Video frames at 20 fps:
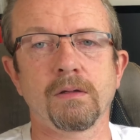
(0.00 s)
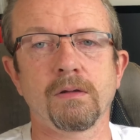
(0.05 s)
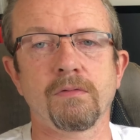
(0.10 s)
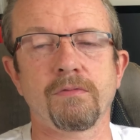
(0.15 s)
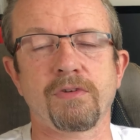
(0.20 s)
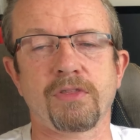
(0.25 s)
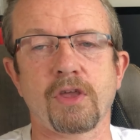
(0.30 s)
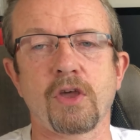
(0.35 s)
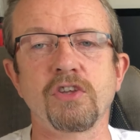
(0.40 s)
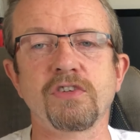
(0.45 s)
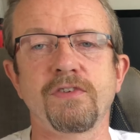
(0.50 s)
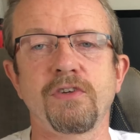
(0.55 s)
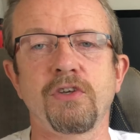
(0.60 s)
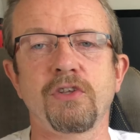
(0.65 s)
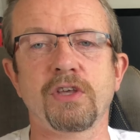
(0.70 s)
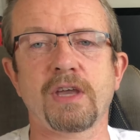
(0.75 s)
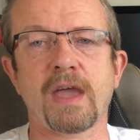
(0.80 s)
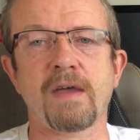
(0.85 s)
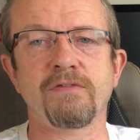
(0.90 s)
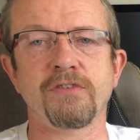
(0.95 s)
For those of you
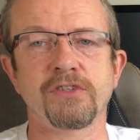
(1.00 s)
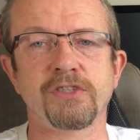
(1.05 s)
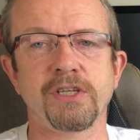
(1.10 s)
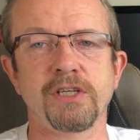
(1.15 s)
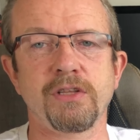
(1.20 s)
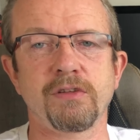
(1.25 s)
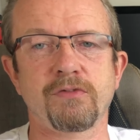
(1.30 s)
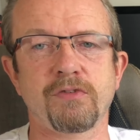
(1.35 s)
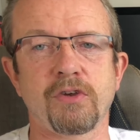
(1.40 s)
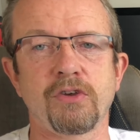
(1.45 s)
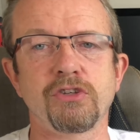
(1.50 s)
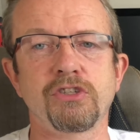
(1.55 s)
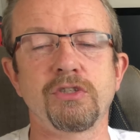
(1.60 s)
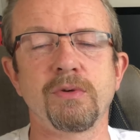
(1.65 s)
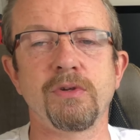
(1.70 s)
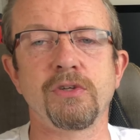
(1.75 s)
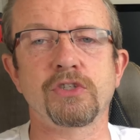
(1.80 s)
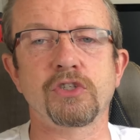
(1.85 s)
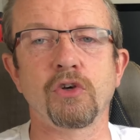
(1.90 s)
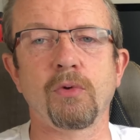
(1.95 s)
that haven't seen the first two
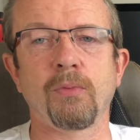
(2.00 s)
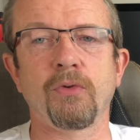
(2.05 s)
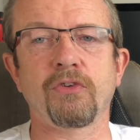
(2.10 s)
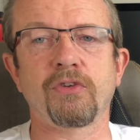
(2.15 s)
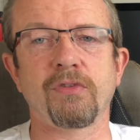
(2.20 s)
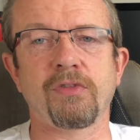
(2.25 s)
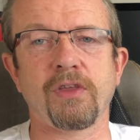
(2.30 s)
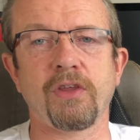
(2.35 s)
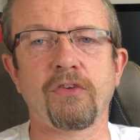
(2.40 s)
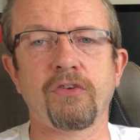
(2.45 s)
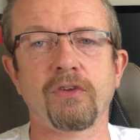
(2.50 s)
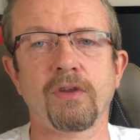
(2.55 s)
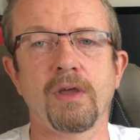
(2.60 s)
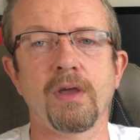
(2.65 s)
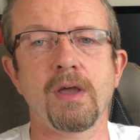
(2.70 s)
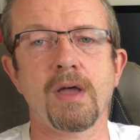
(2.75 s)
installments of this,